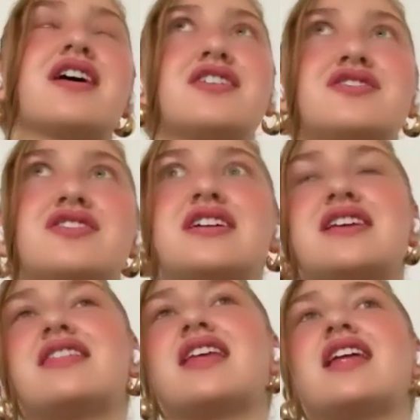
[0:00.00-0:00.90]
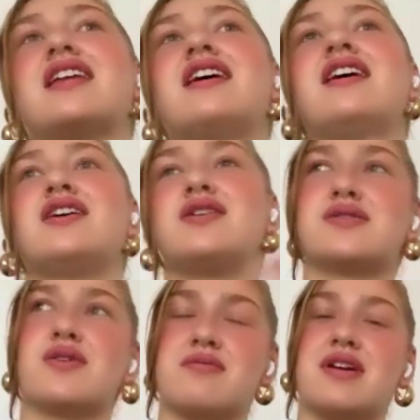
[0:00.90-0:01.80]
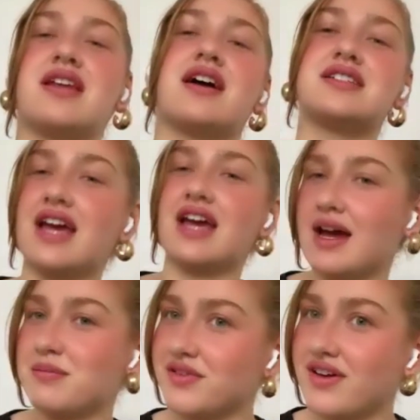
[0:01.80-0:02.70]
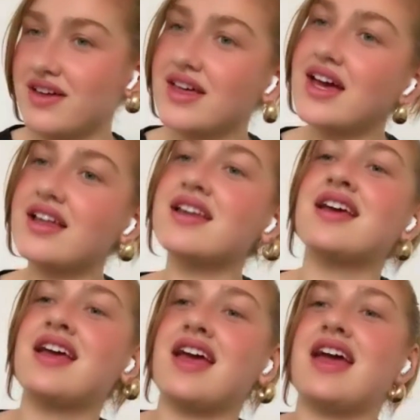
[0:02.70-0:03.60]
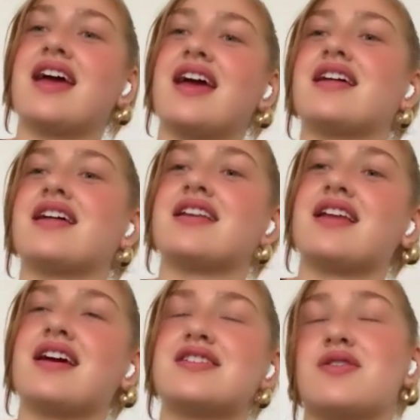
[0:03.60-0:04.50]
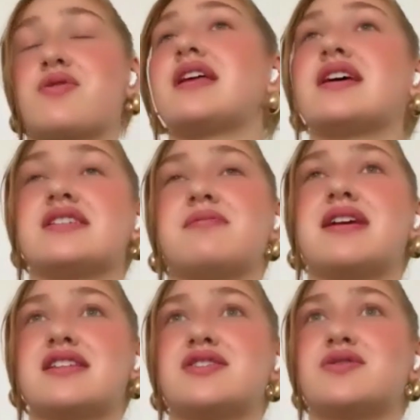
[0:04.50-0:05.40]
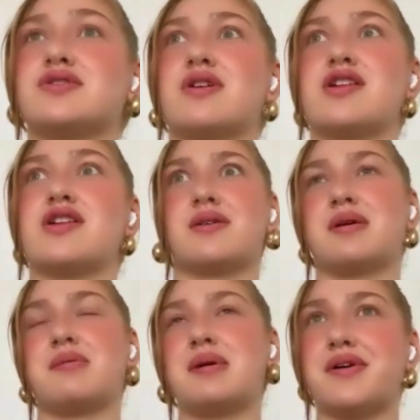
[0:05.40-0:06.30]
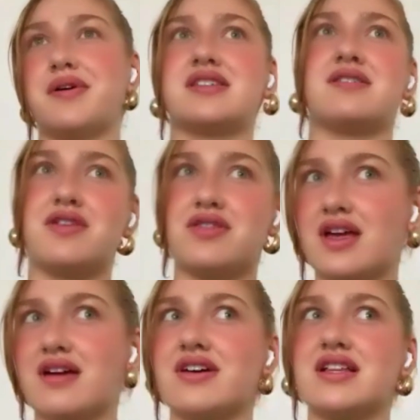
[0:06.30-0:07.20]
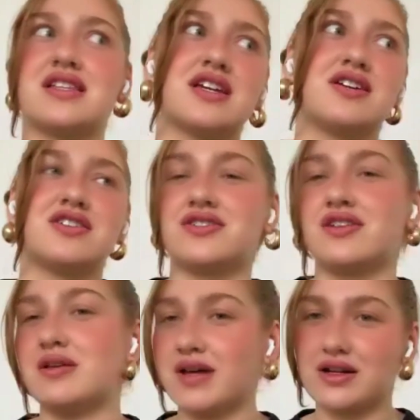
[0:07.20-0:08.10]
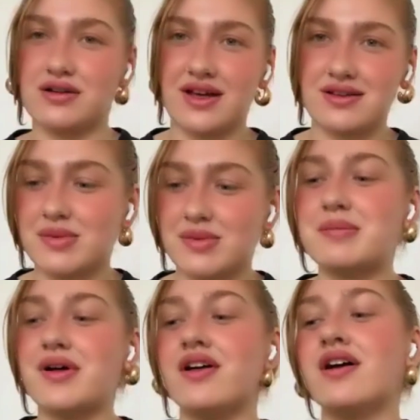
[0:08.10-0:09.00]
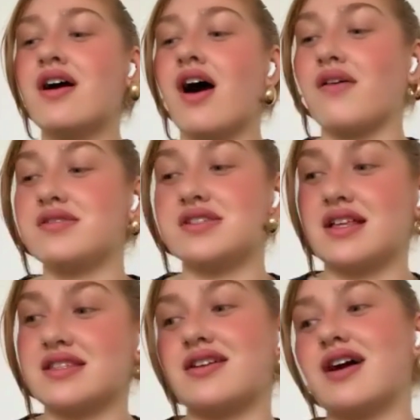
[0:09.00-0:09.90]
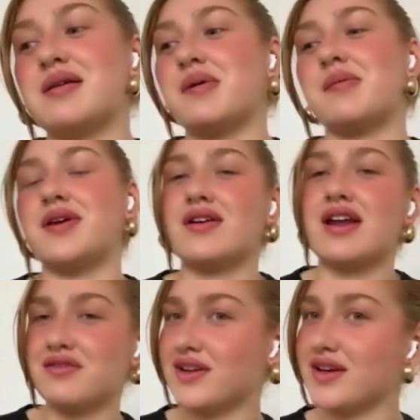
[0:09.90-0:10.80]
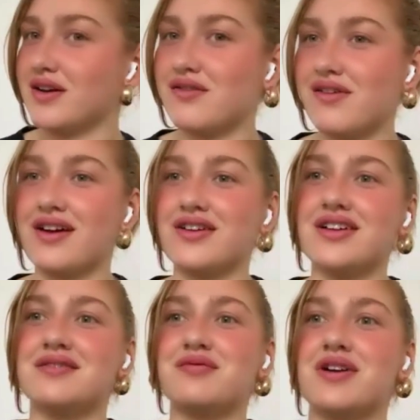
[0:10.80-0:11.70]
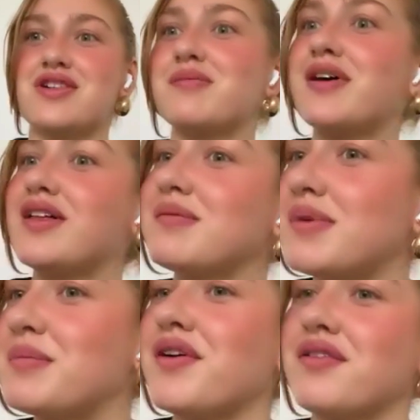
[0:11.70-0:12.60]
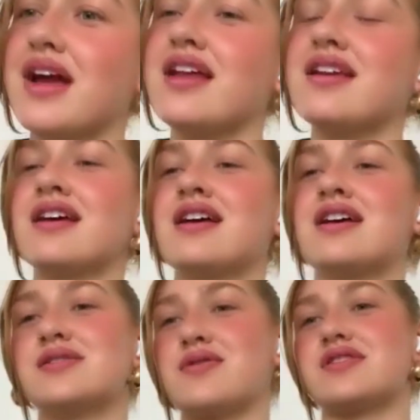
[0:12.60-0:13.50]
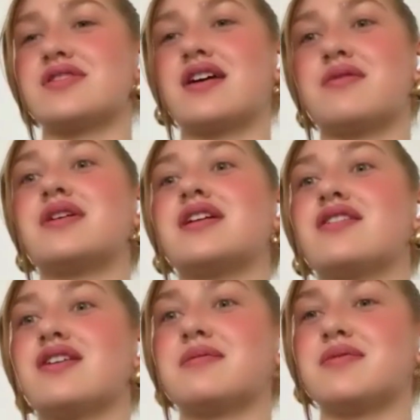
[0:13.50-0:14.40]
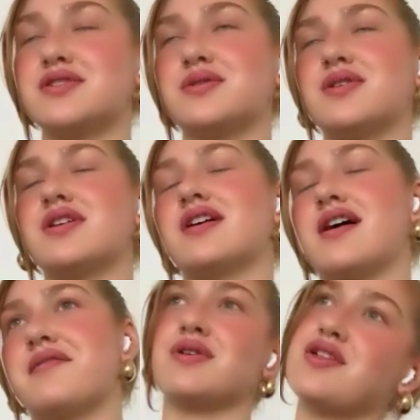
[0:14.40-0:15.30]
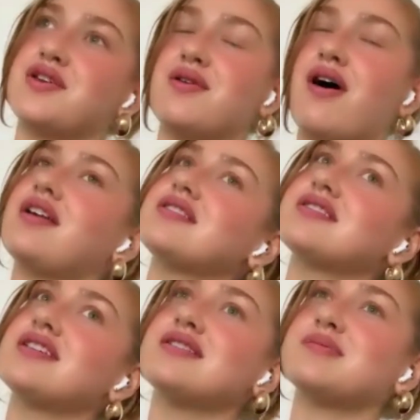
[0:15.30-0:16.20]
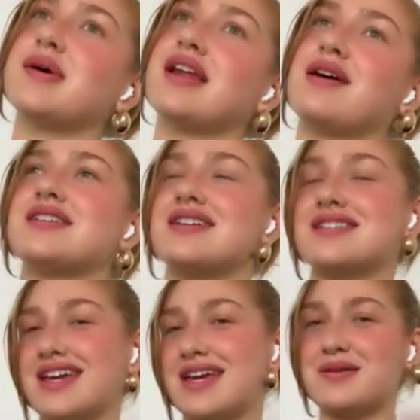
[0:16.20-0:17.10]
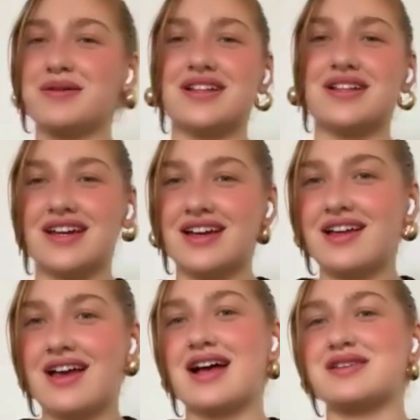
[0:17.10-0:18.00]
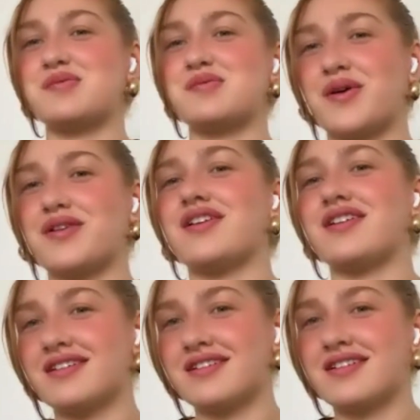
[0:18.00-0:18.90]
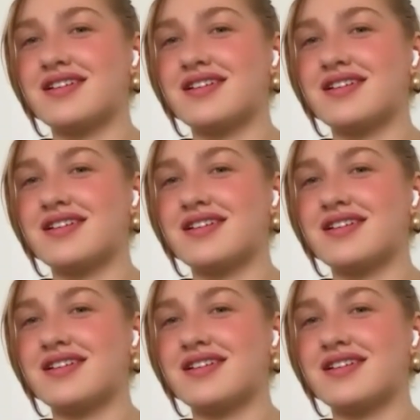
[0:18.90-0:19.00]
countries, and then use social media to amplify that. And social media is an amazing tool to reach so many people. Because if you think of it, let's say you're touring, you played 1,000 people. Obviously, that's incredible, but you can have a video go viral and reach 1 million people, right? So it's just like a really incredible tool to reach new audiences. But I'd say it's like equally as important